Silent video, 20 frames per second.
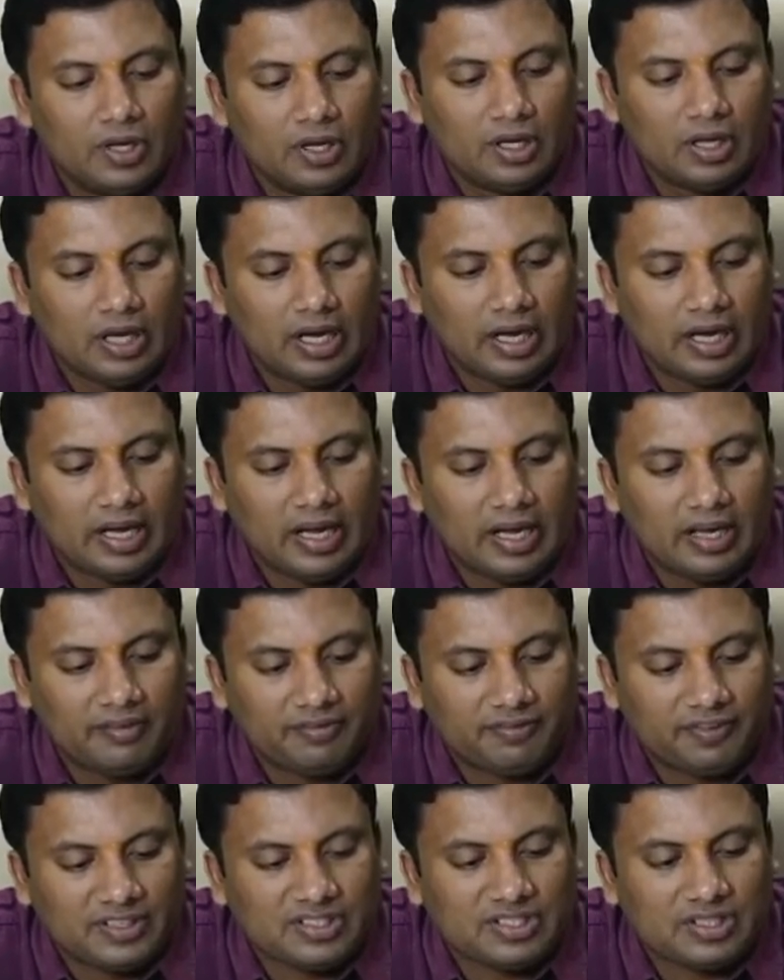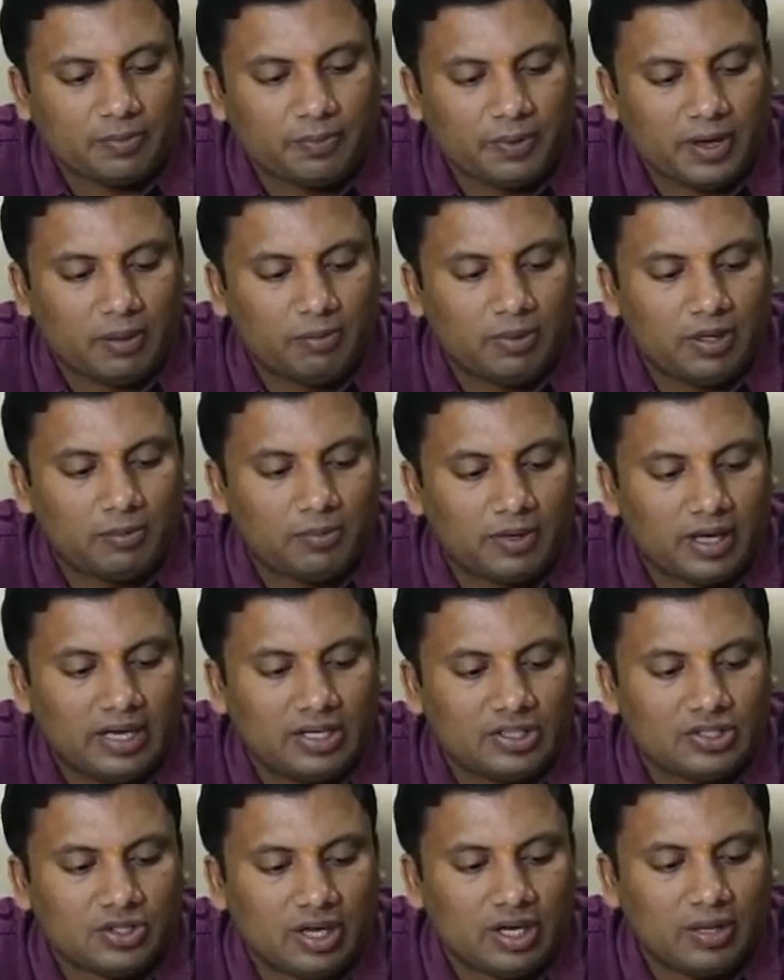Again, first problem, right?
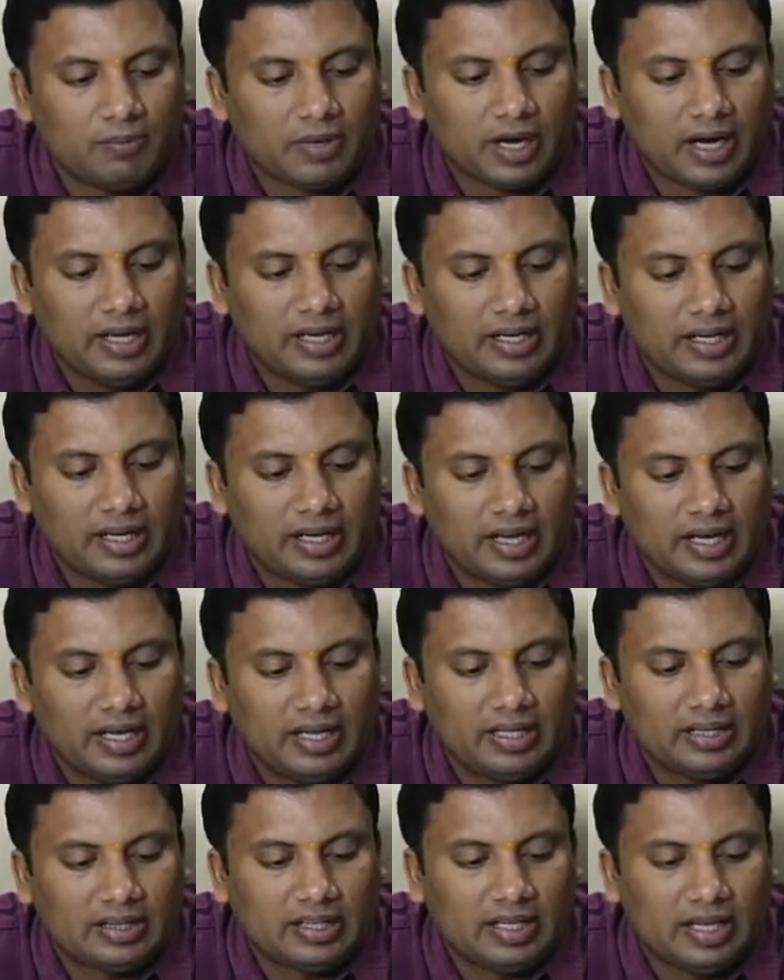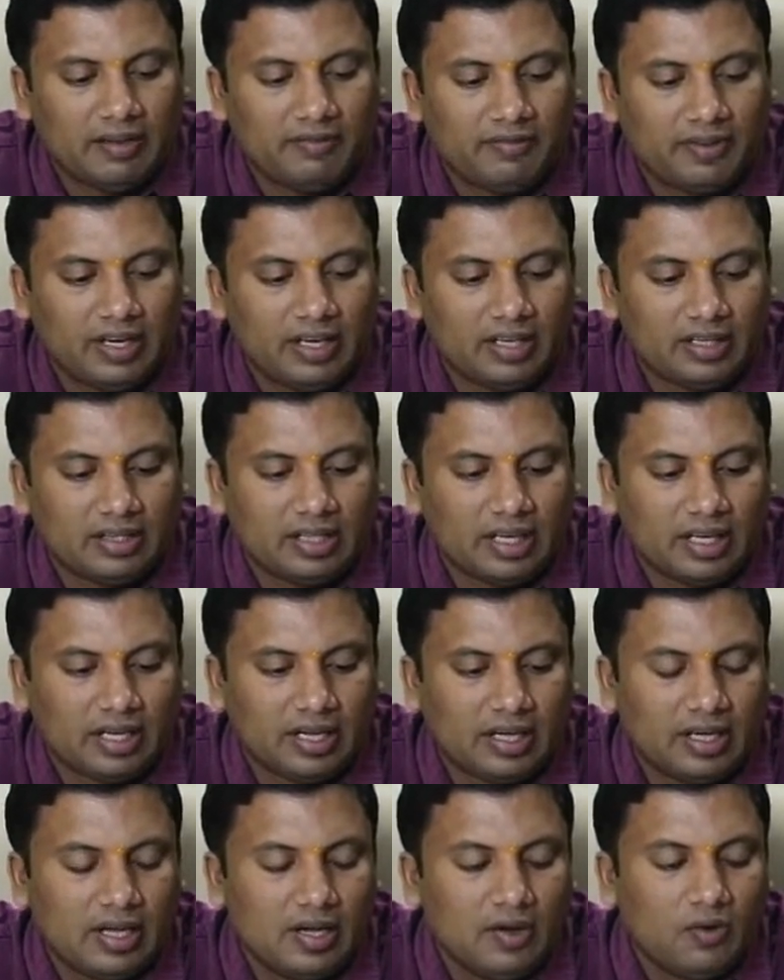So I am writing everything.
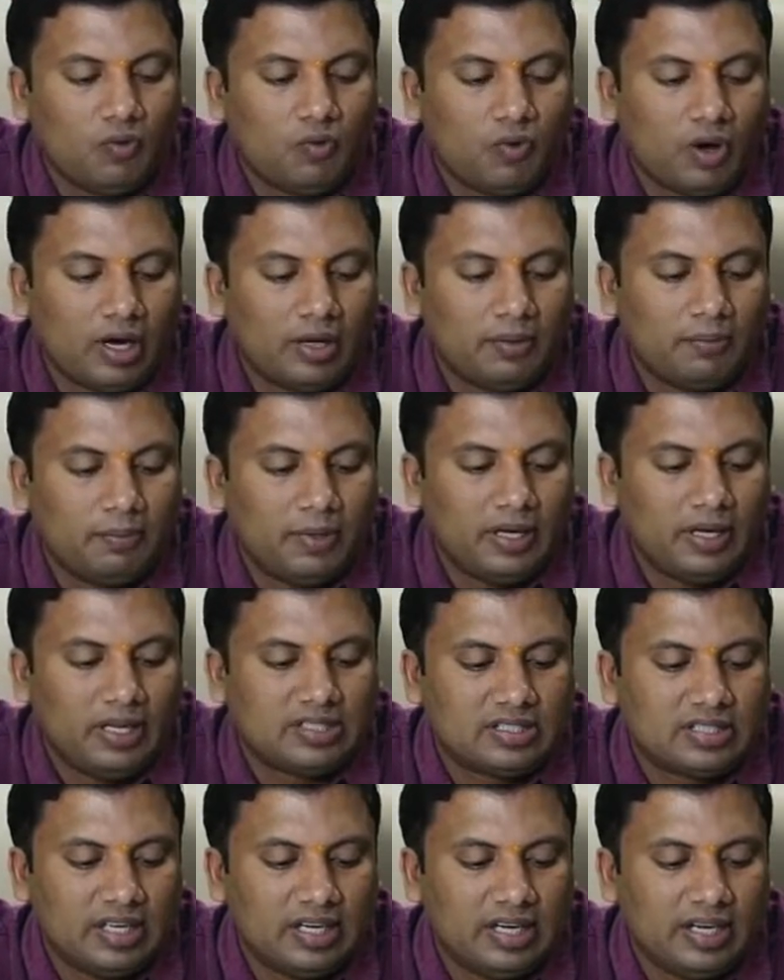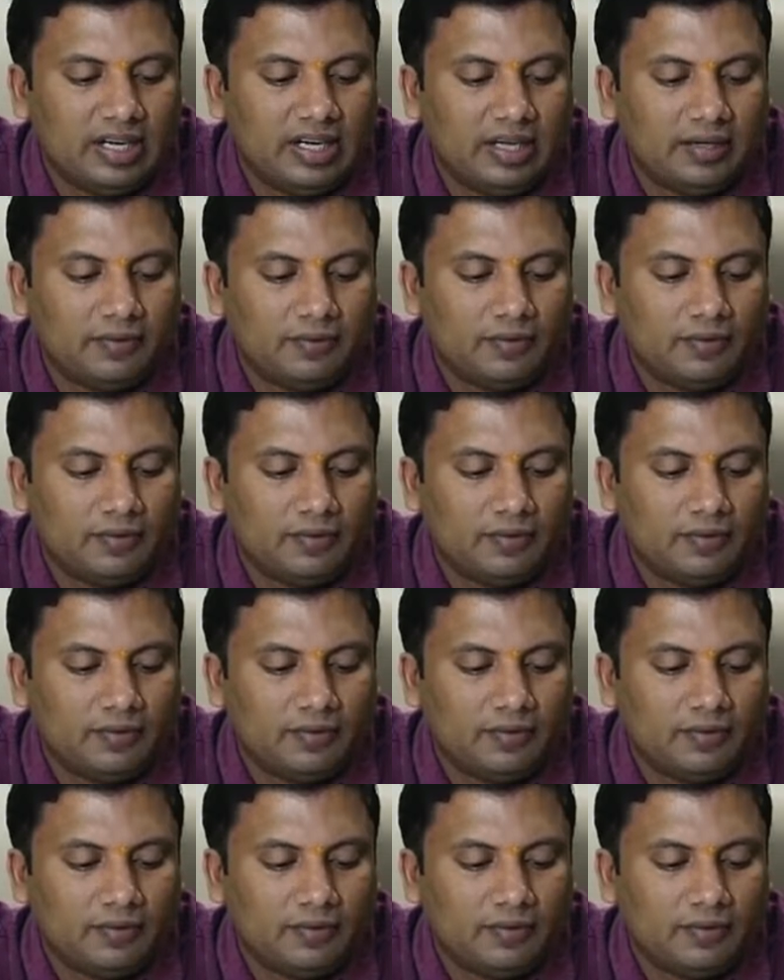1BCD.